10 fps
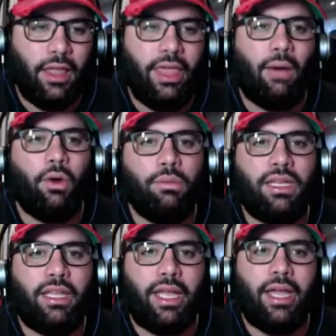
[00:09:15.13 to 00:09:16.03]
That will
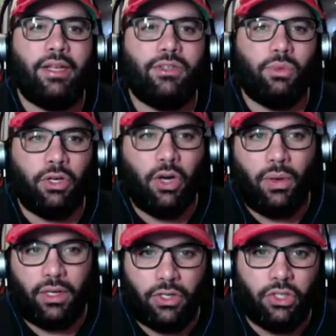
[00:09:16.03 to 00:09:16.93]
be the end. We're
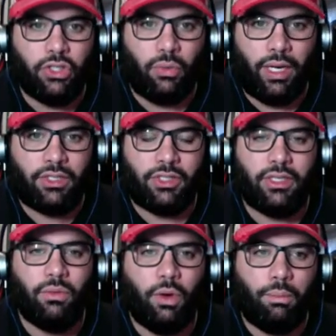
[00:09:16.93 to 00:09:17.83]
going a new
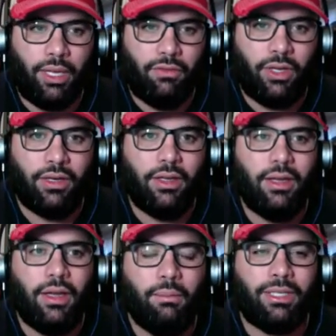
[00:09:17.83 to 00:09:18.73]
direction. We'll pivot.
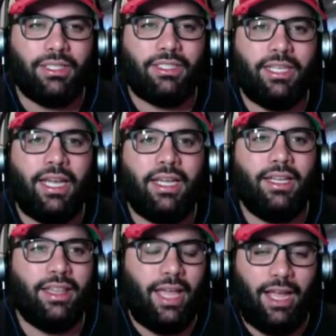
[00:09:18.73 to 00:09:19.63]
But to
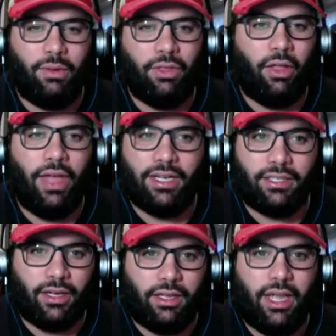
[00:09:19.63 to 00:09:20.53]
say the heck with all that is
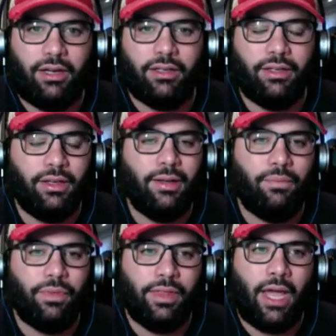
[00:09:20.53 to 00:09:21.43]
not canon,
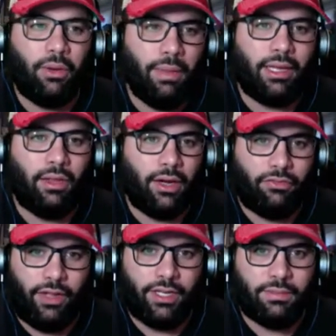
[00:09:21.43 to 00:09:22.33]
that'll make a lot
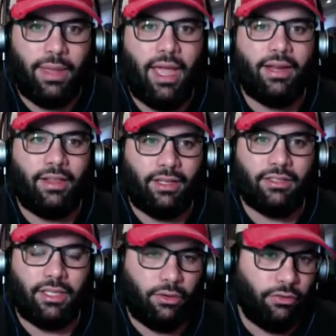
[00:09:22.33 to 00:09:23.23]
of fans mad. And like you
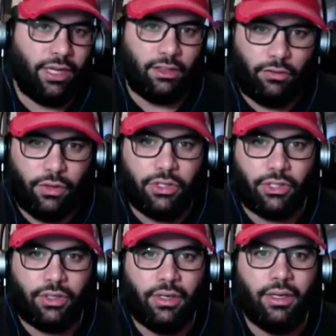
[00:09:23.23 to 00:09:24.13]
said, it'll affect the
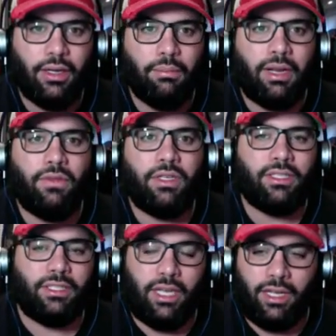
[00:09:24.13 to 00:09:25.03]
future. Mm-hmm. But if you
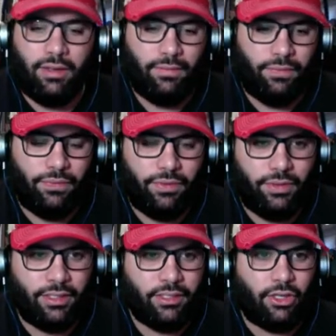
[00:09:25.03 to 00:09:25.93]
just say,
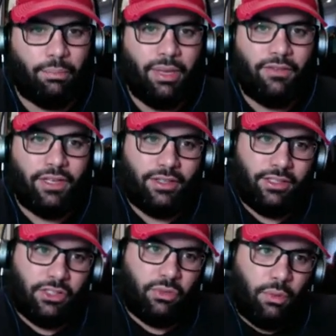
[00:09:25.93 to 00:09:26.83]
this is our pivot,
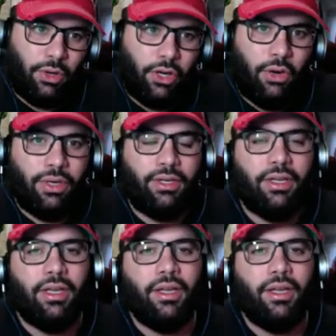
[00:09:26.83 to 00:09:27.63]
this is where we're going,